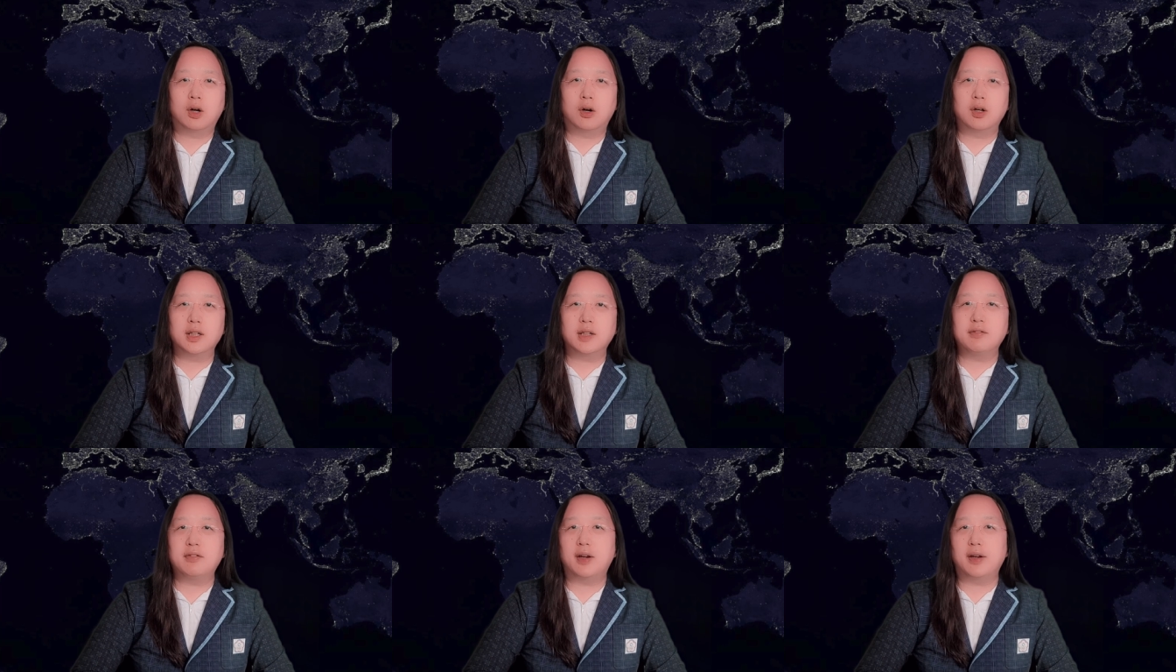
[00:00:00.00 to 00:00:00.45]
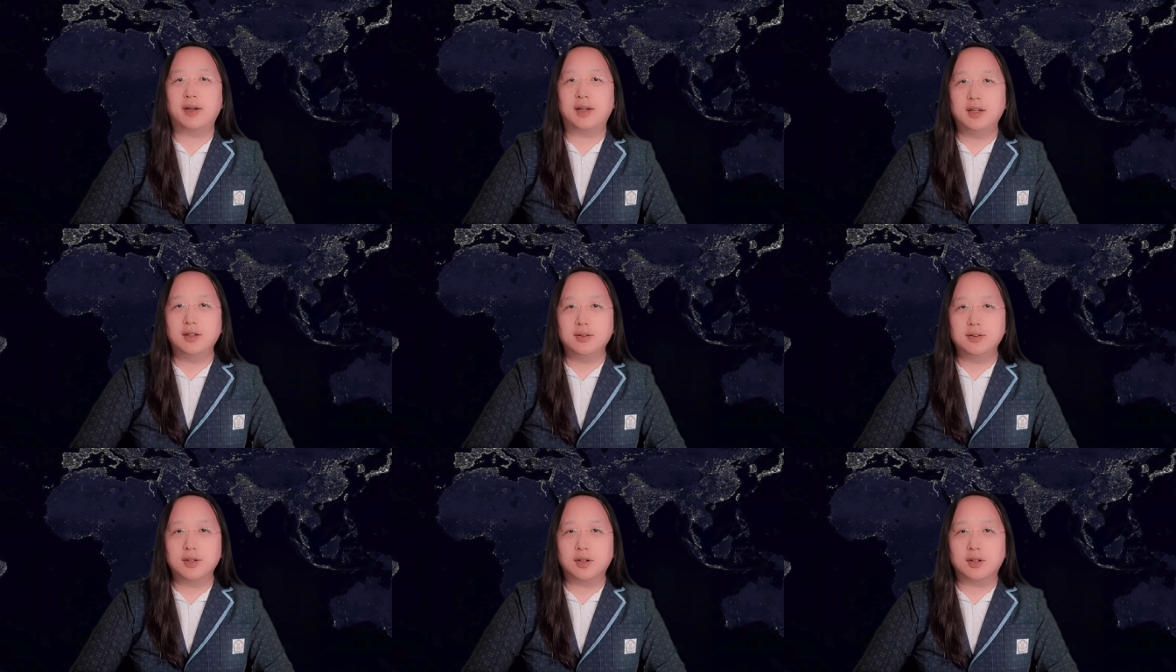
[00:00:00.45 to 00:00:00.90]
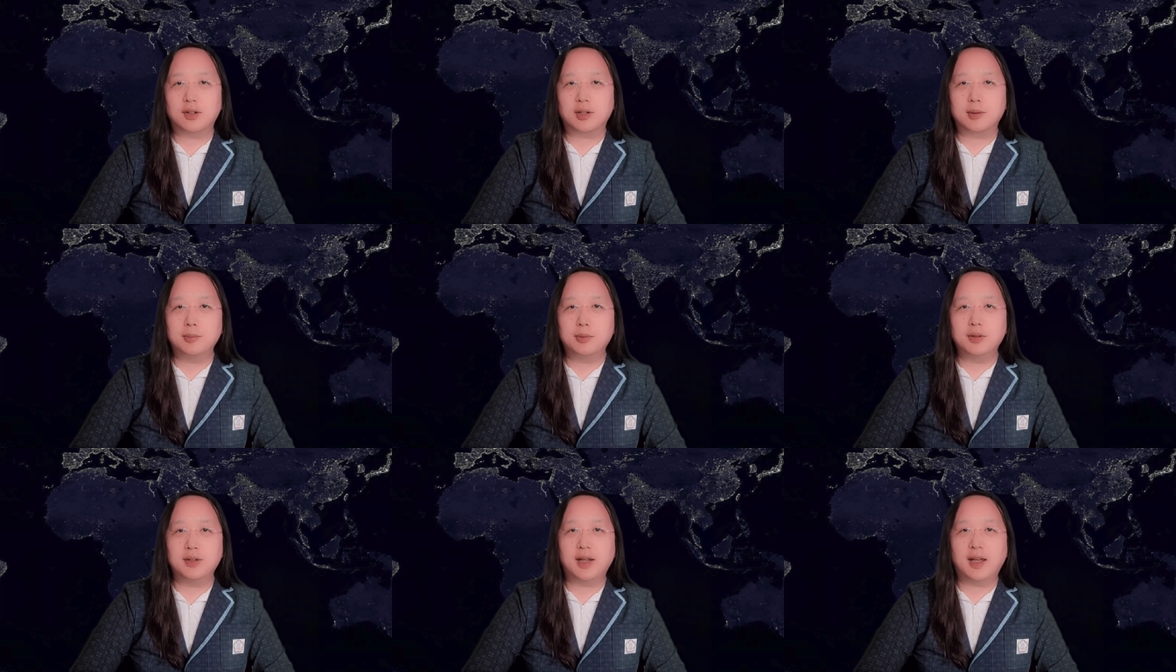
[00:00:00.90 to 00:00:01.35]
or the very cute
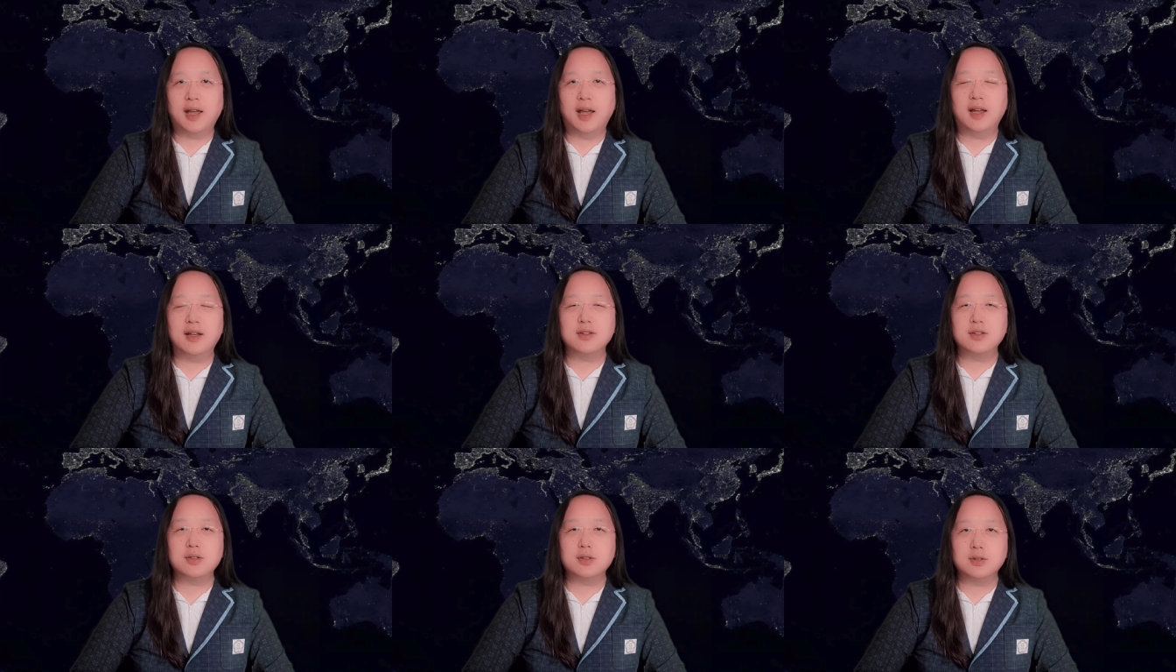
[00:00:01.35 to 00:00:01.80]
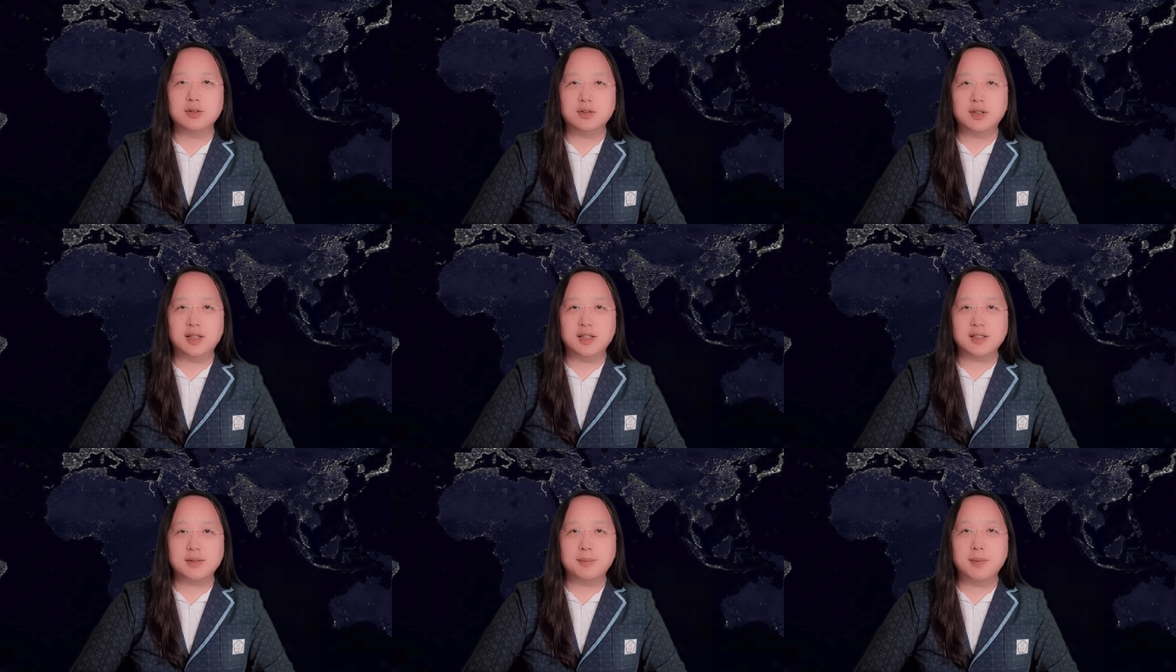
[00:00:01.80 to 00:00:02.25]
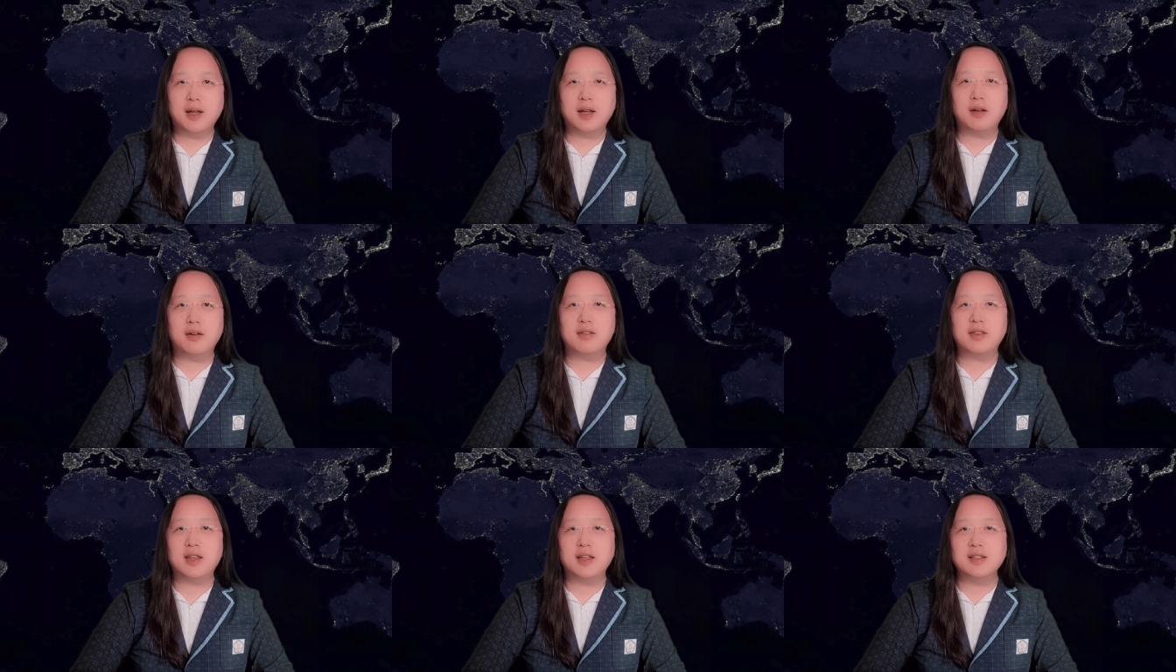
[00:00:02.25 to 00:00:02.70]
dog put a hand to its
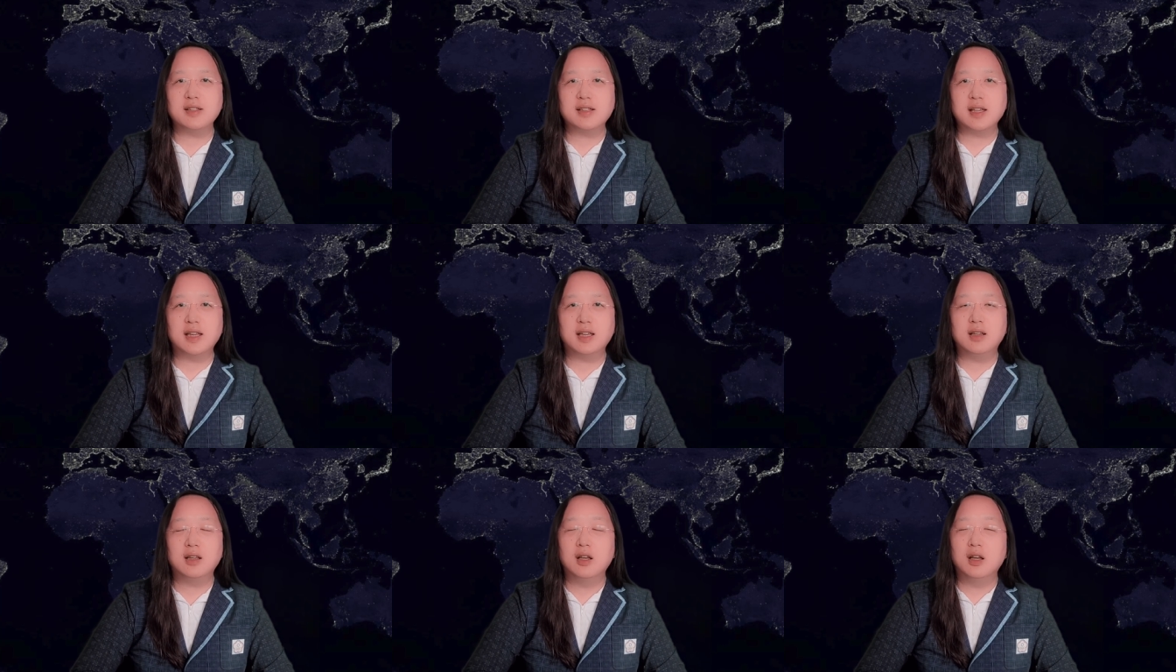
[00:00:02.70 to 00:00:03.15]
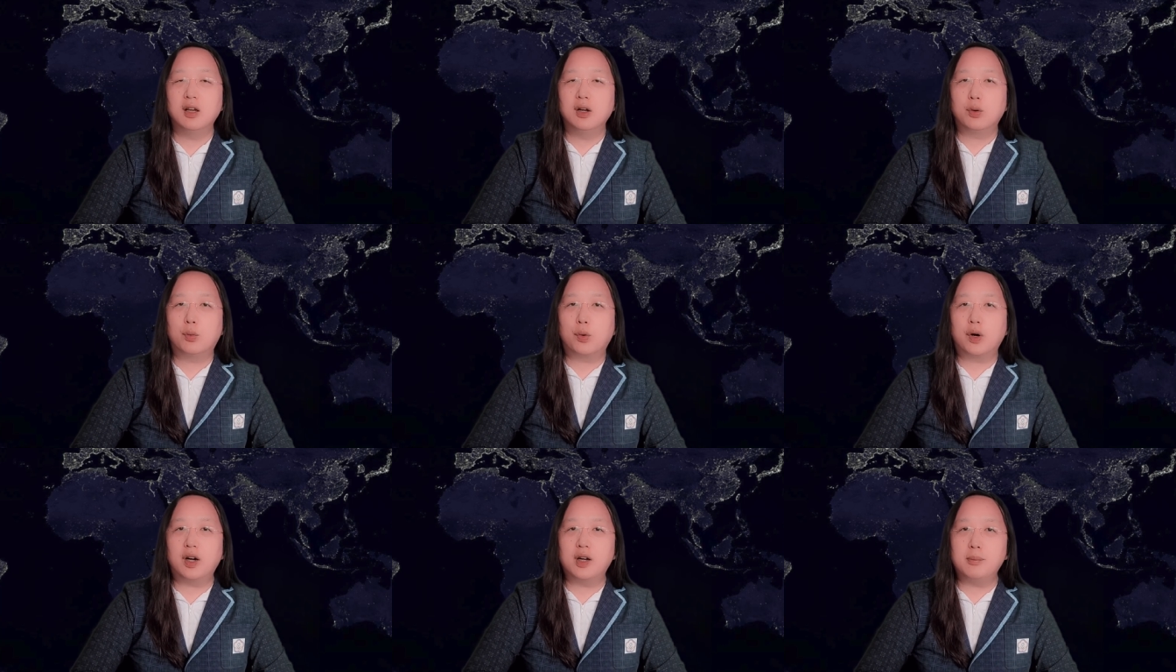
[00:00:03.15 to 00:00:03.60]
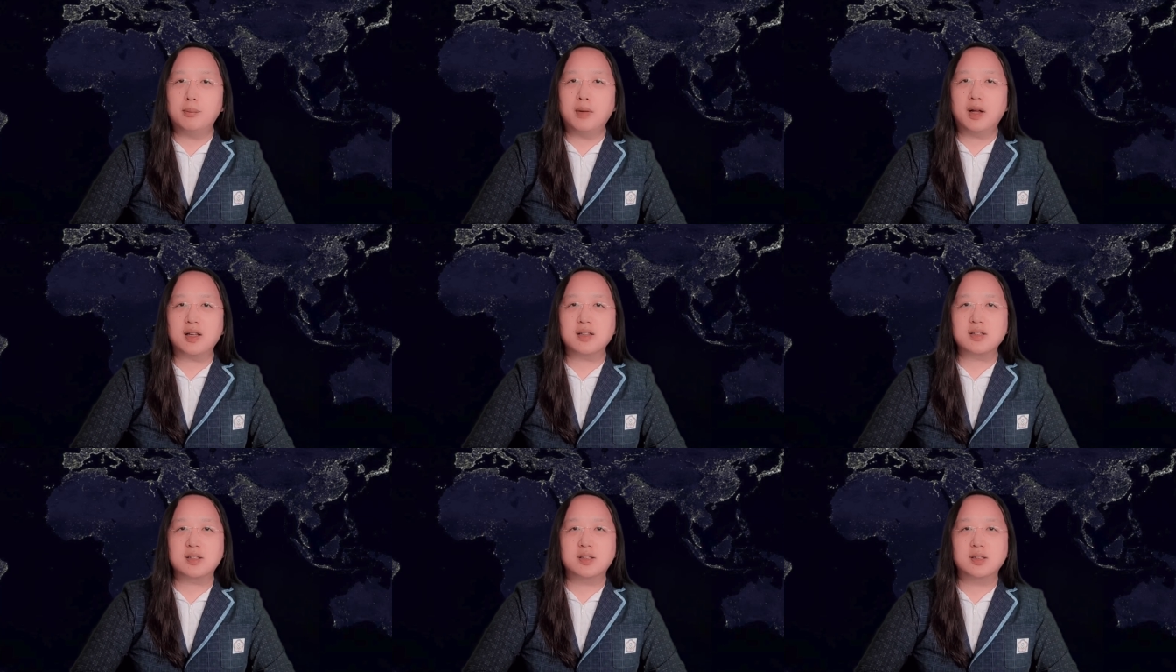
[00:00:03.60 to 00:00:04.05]
mouth and say, Wear a
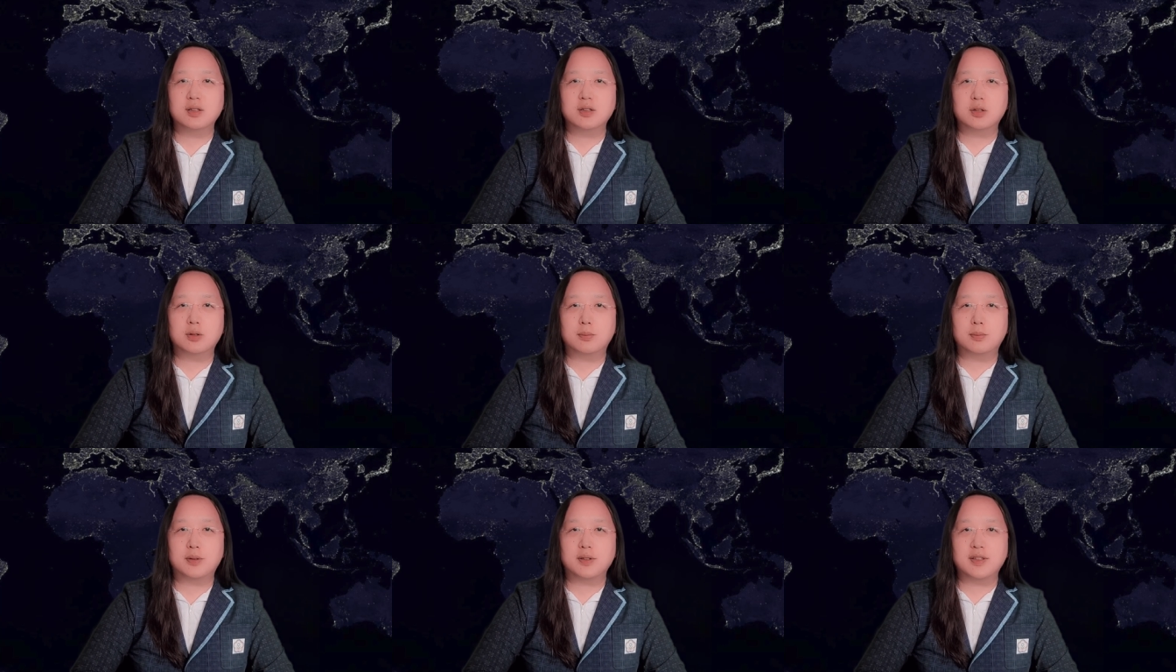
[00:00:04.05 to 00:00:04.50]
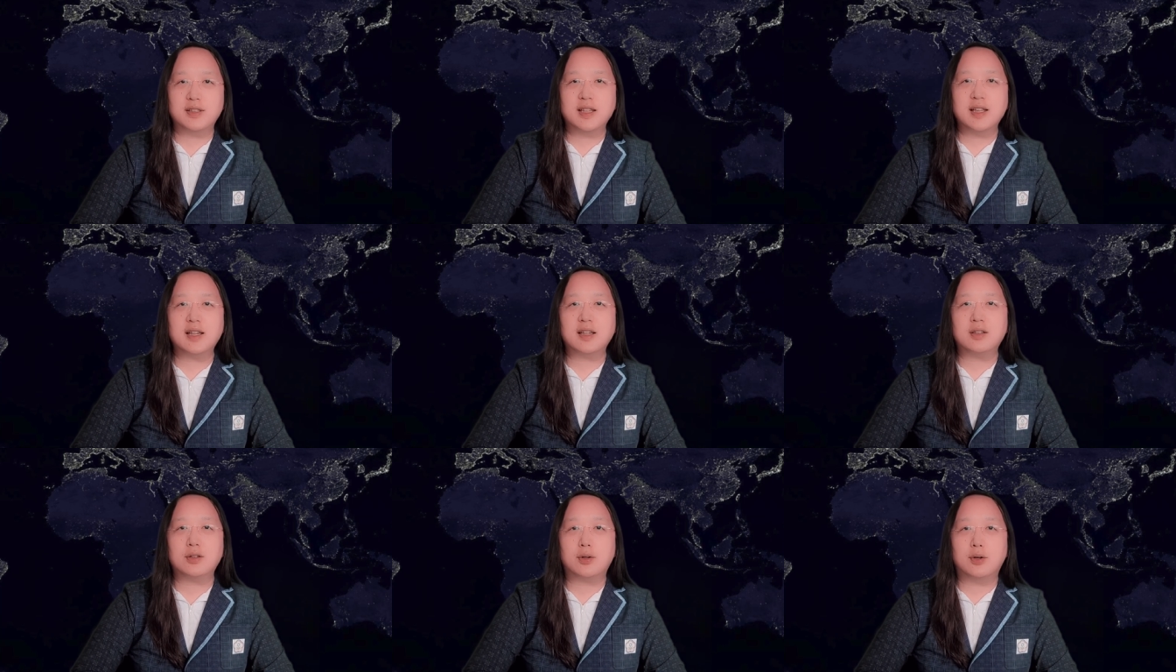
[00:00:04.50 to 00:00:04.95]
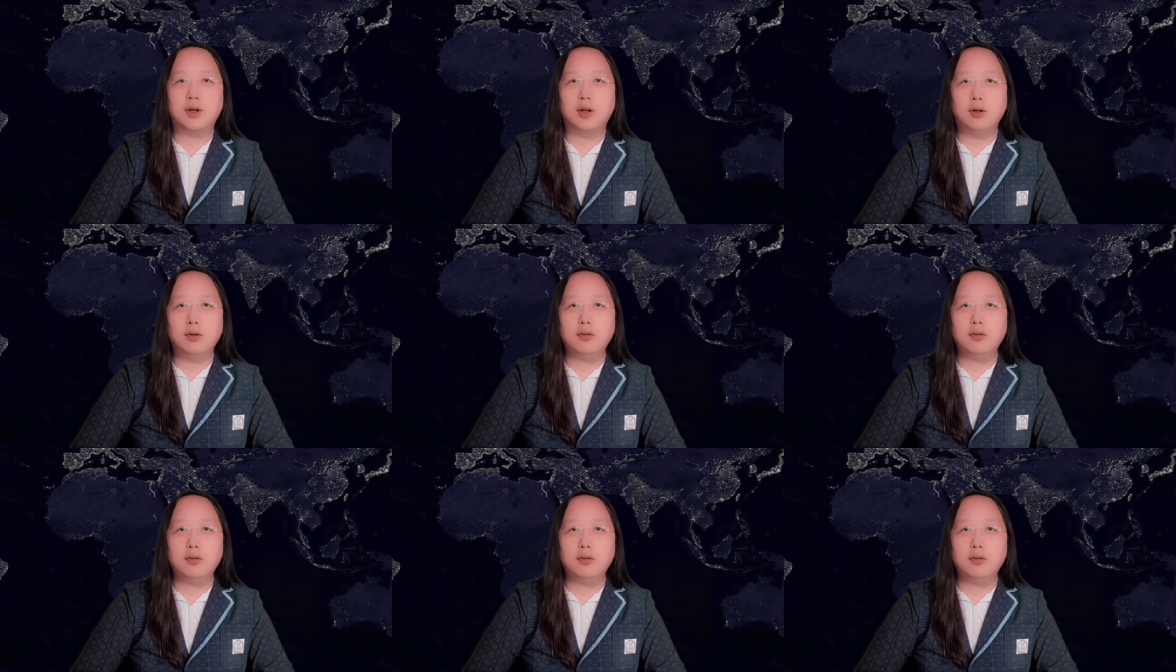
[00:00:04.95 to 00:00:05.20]
mask to protect your